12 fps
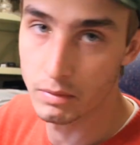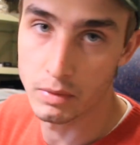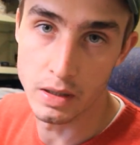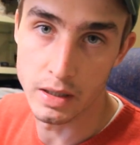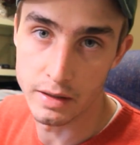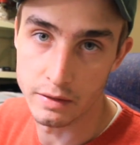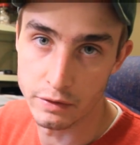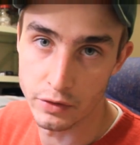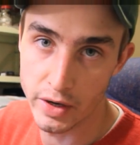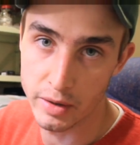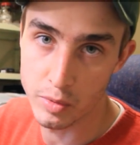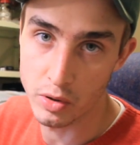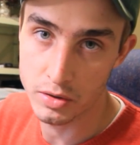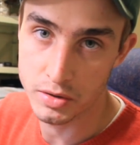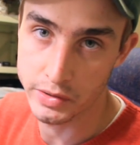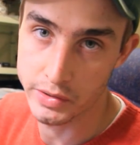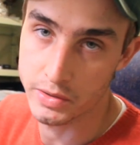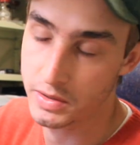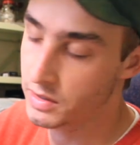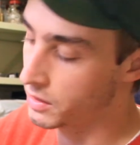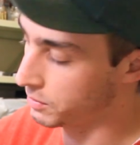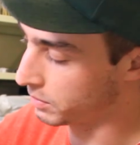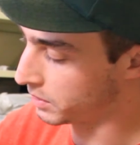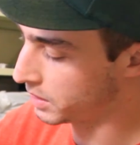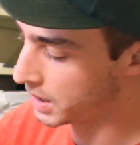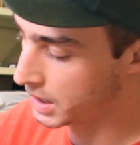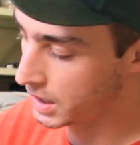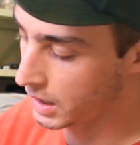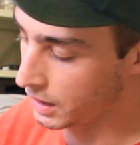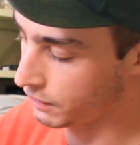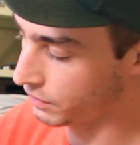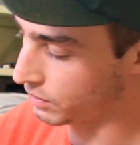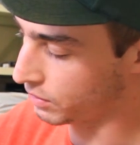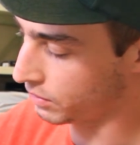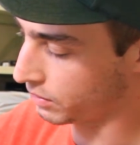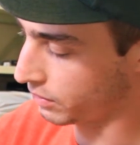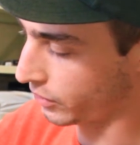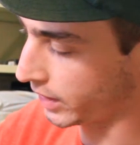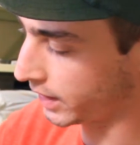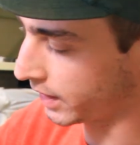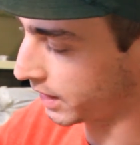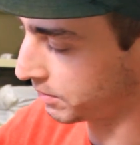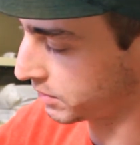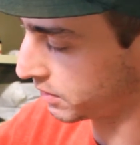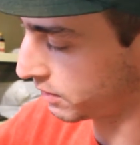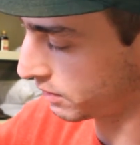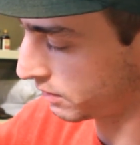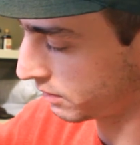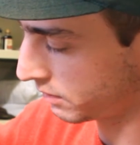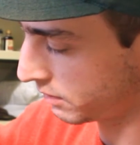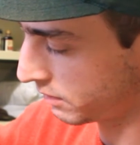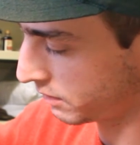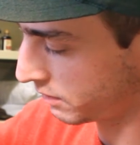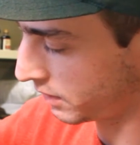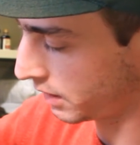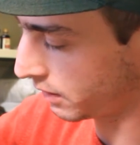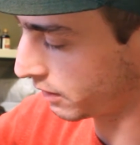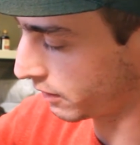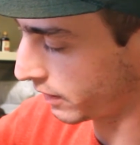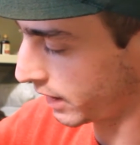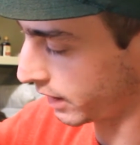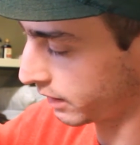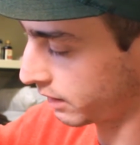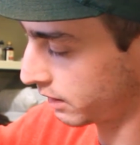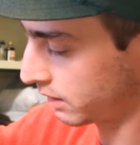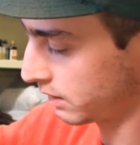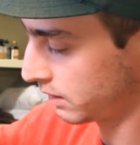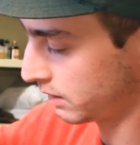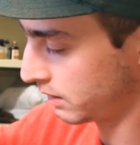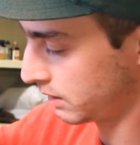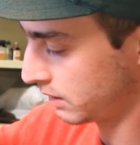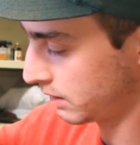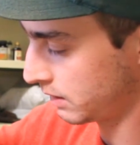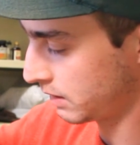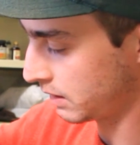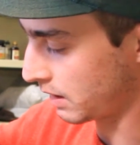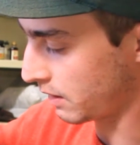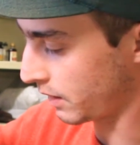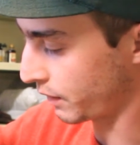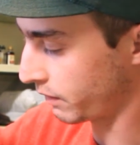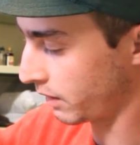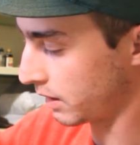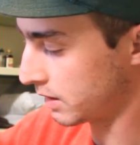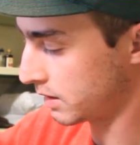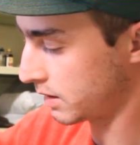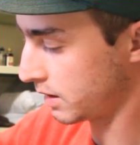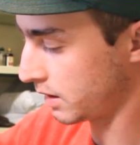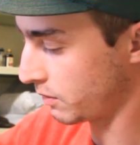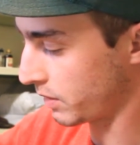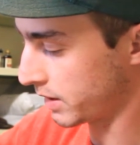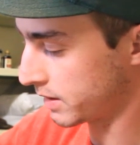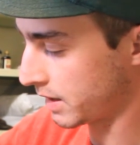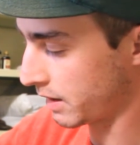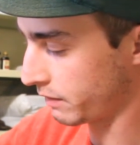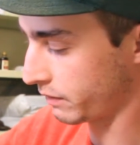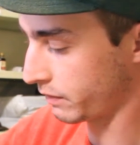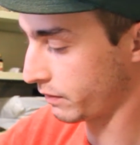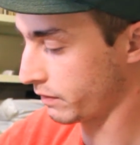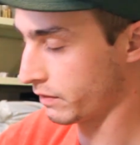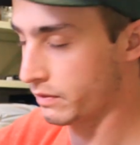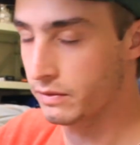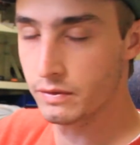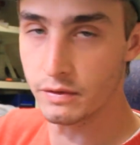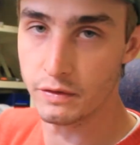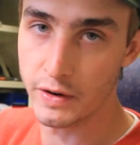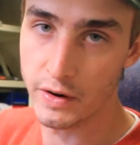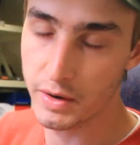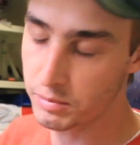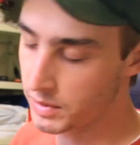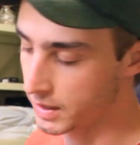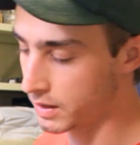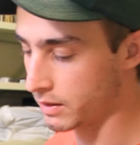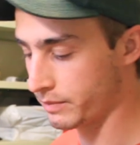leave ring marks on your scope if your ring gaps are incorrect. However, these Tier 1s have very big